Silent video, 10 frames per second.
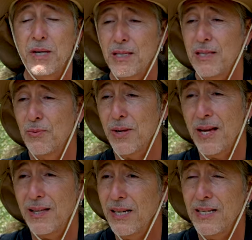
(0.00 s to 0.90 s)
but the
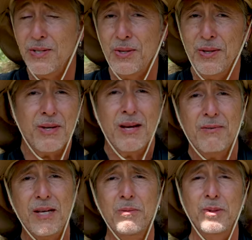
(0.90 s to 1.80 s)
reality is they're not
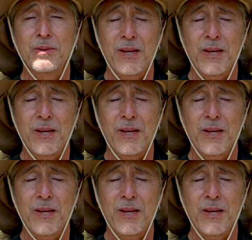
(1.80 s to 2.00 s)
available.